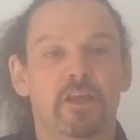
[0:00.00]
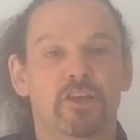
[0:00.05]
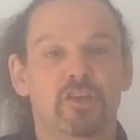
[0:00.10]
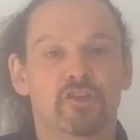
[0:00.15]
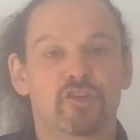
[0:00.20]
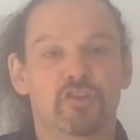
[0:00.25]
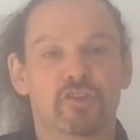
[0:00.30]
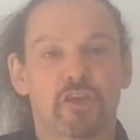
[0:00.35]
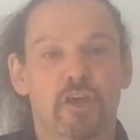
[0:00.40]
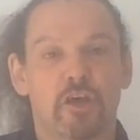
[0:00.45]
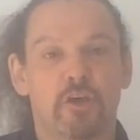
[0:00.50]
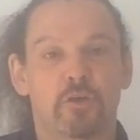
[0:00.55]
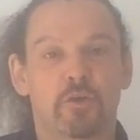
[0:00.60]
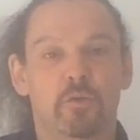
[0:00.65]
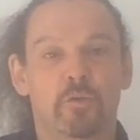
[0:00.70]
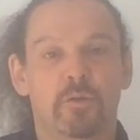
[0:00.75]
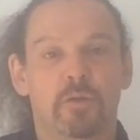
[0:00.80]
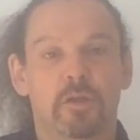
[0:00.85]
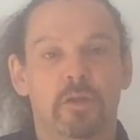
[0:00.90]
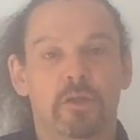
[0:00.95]

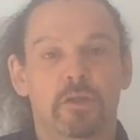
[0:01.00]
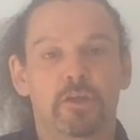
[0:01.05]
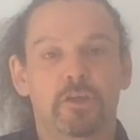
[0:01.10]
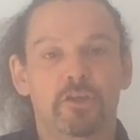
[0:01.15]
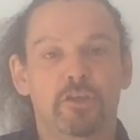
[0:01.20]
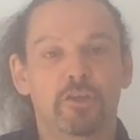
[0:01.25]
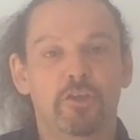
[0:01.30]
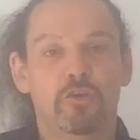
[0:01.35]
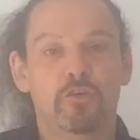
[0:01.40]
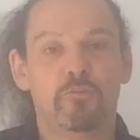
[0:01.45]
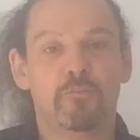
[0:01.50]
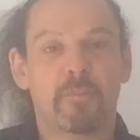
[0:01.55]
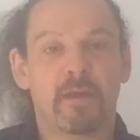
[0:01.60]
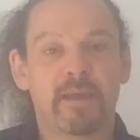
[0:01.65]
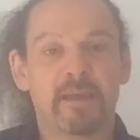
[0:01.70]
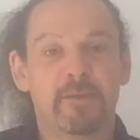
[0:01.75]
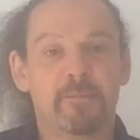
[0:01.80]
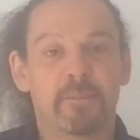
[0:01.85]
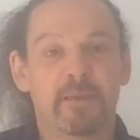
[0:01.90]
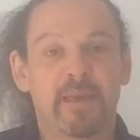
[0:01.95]
So you
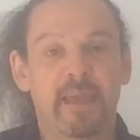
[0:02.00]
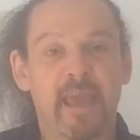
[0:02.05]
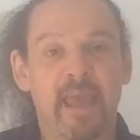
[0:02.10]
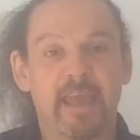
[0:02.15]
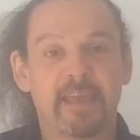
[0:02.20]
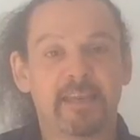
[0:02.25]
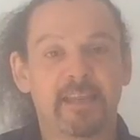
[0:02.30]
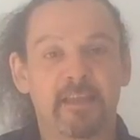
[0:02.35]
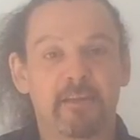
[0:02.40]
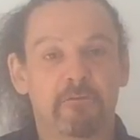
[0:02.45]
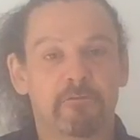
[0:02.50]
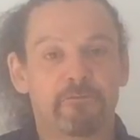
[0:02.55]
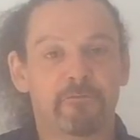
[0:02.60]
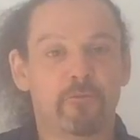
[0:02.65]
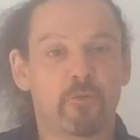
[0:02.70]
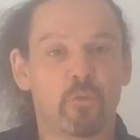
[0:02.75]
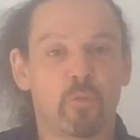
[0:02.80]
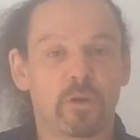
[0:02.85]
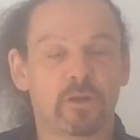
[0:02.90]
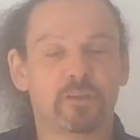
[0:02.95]
may be heading
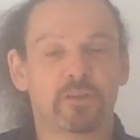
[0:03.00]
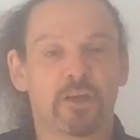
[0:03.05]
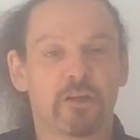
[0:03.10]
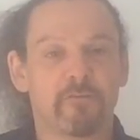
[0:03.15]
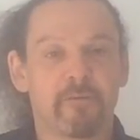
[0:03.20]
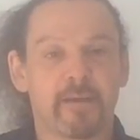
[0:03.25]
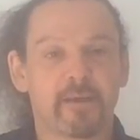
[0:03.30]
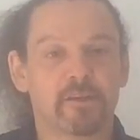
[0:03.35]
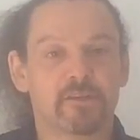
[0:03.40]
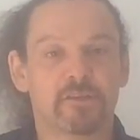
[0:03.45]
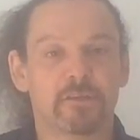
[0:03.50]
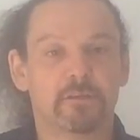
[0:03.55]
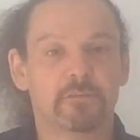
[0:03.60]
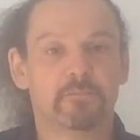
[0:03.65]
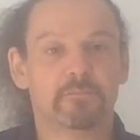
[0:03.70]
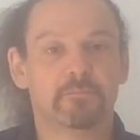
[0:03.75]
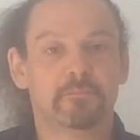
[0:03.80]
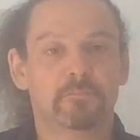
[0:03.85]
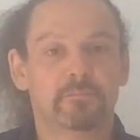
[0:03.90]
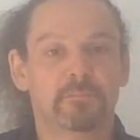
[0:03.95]
for one direction,